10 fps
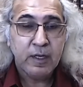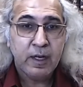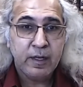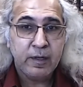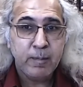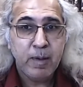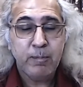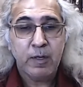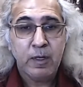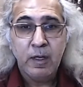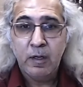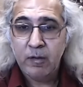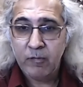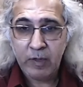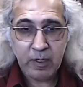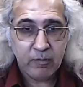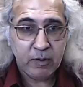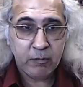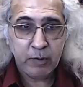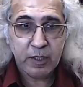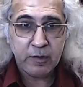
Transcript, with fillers: And remember, whenever we are